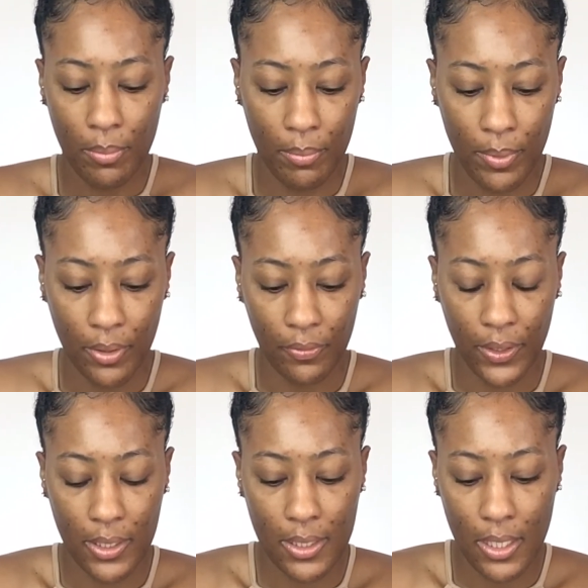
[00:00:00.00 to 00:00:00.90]

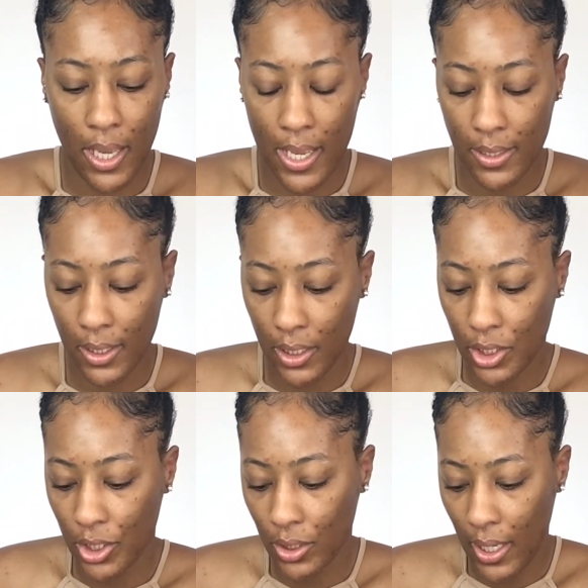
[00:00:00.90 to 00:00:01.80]
Perfect. And then
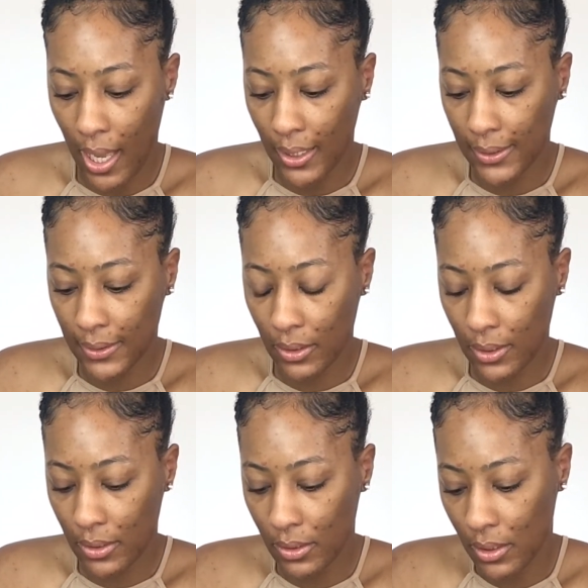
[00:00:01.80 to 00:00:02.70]
she has,
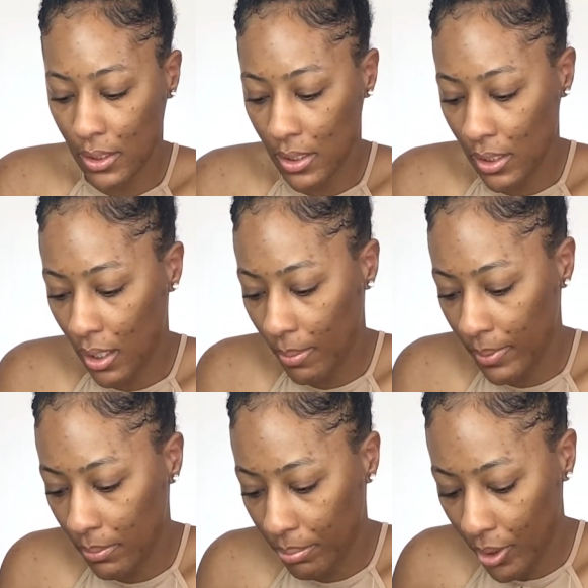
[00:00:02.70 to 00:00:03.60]
let's see how many
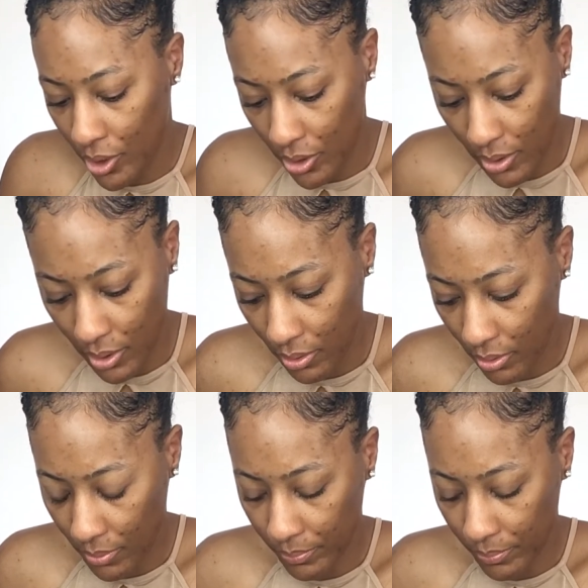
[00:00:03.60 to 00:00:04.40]
brushes here.